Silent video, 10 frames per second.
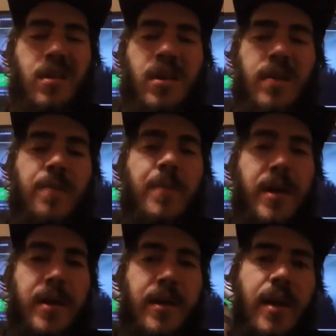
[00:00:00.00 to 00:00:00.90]
It's
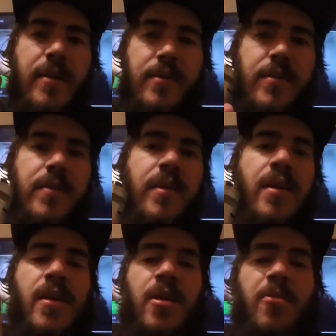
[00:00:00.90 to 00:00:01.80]
big, yes,
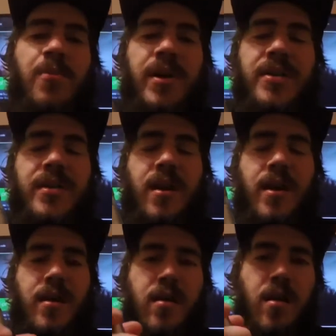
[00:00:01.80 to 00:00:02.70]
but it's
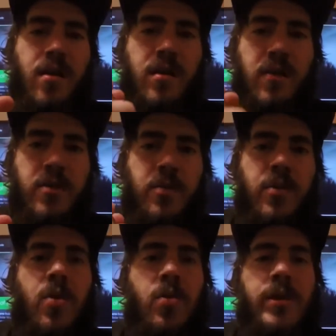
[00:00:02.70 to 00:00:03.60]
not uncomfortable
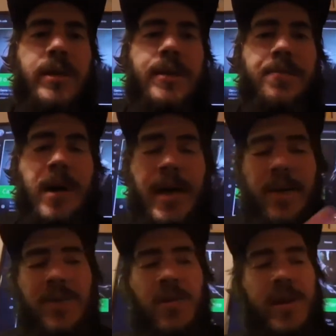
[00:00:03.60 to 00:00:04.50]
to hold it. My
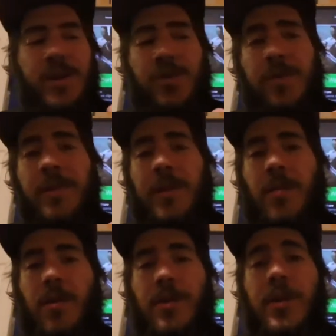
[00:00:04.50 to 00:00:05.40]
hands aren't extremely
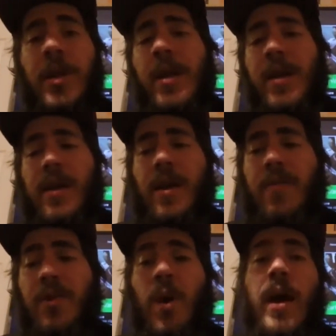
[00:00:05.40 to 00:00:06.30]
large. Now,
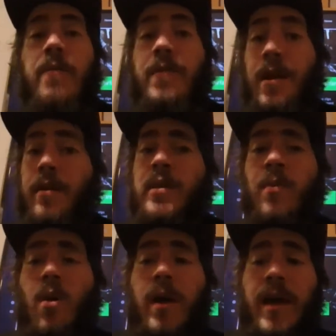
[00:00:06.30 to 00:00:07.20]
if you have very
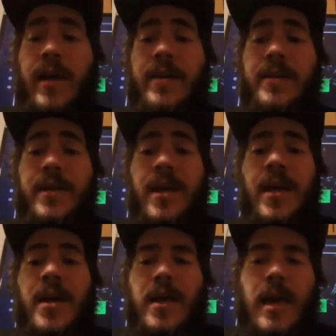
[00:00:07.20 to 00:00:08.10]
small hands,
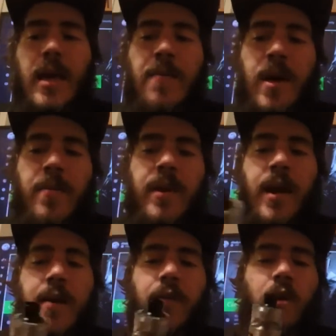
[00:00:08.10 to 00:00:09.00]
it may be
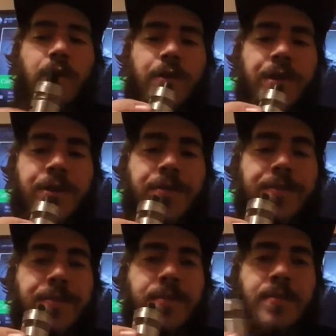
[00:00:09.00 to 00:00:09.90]
kind of odd for you,
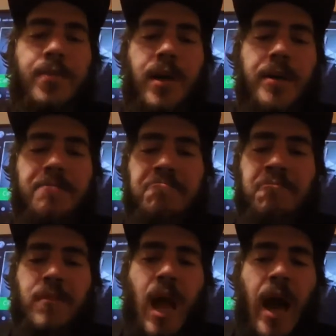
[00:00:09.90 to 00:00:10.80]
but
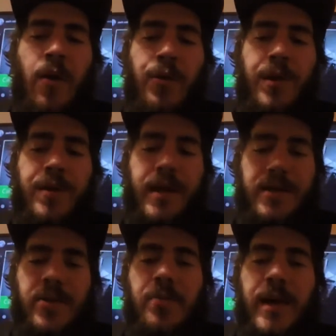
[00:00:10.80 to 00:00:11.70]
I don't think
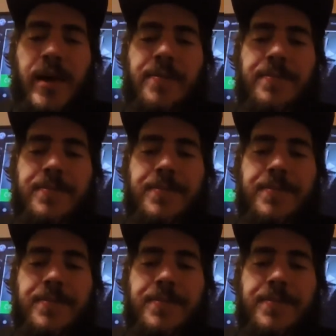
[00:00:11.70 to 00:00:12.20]
that's too bad.